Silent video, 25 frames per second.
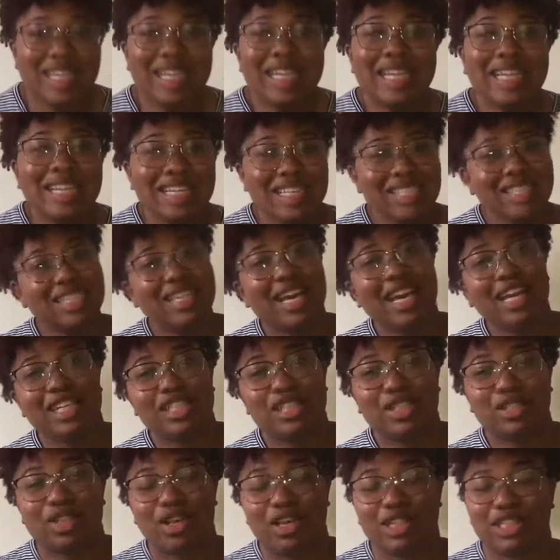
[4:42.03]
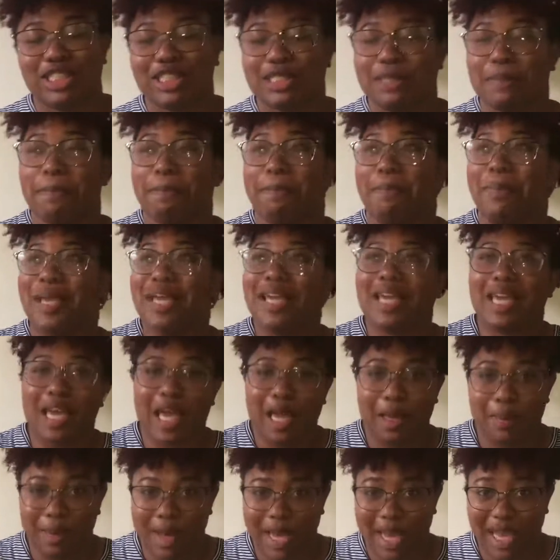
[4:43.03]
he decided to launch this big
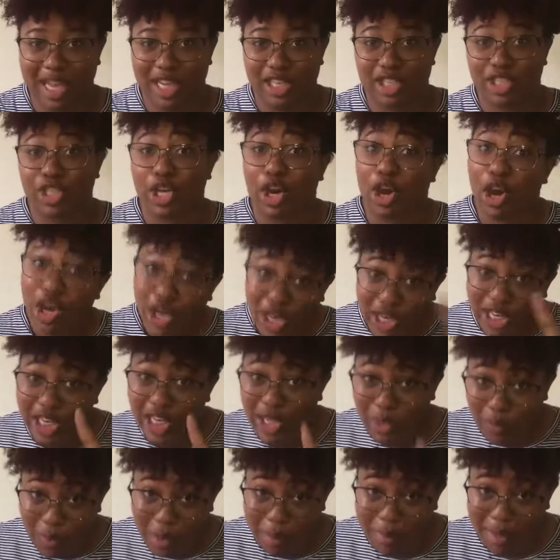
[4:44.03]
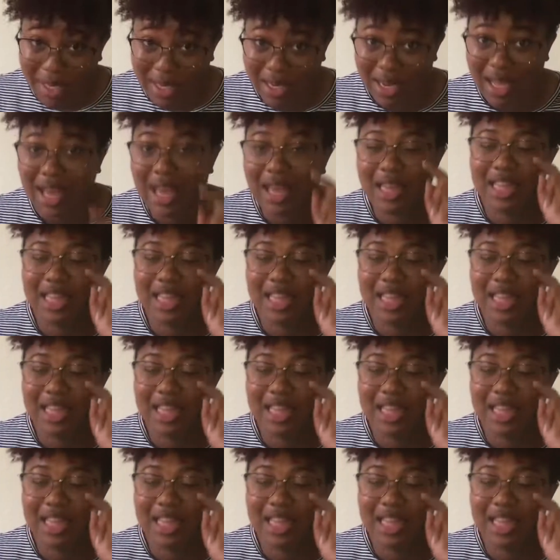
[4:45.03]
campaign targeting women